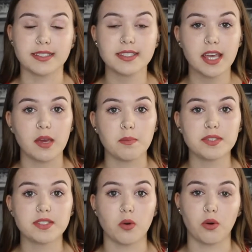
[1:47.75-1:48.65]

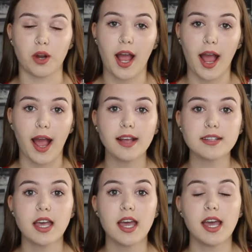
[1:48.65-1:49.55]
tips or hacks,